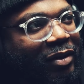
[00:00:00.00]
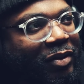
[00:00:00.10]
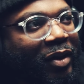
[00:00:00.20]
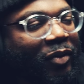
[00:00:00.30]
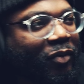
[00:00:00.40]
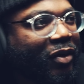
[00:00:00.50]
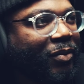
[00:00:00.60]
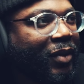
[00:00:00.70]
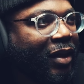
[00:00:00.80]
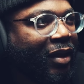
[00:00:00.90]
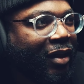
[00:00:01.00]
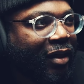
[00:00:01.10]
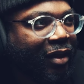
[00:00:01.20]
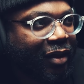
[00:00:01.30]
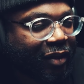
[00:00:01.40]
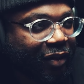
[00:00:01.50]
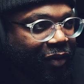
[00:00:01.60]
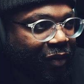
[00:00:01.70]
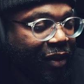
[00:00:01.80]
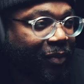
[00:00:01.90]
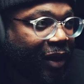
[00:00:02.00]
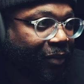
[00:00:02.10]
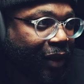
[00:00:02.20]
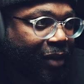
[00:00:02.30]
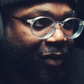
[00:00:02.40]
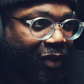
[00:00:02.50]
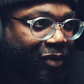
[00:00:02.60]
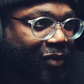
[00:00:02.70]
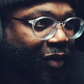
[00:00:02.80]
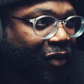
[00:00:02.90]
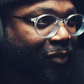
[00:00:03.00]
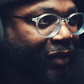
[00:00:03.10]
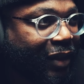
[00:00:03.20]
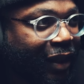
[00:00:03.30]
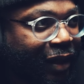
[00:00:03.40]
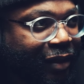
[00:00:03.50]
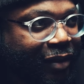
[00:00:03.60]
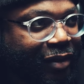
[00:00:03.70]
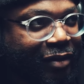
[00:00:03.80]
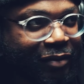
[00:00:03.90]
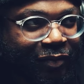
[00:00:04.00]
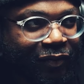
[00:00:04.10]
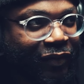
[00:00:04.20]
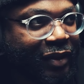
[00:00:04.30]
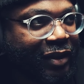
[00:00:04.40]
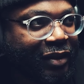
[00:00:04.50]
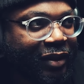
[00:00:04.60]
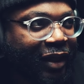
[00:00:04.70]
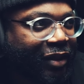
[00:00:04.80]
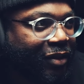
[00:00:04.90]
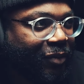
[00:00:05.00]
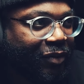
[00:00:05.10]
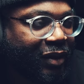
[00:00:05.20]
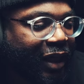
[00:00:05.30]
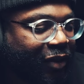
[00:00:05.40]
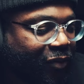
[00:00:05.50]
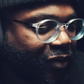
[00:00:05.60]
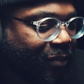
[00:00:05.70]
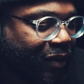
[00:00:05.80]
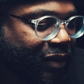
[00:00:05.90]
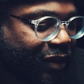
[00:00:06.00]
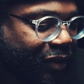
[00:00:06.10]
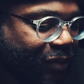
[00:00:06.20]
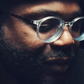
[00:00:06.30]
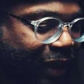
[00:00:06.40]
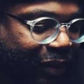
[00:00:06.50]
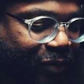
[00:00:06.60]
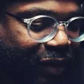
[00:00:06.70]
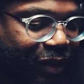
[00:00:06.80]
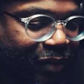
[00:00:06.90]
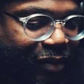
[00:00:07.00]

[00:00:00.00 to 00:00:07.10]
I grew up, a hip hop guy, but also an R&B guy, and this fits into like the music I grew up listening to as well.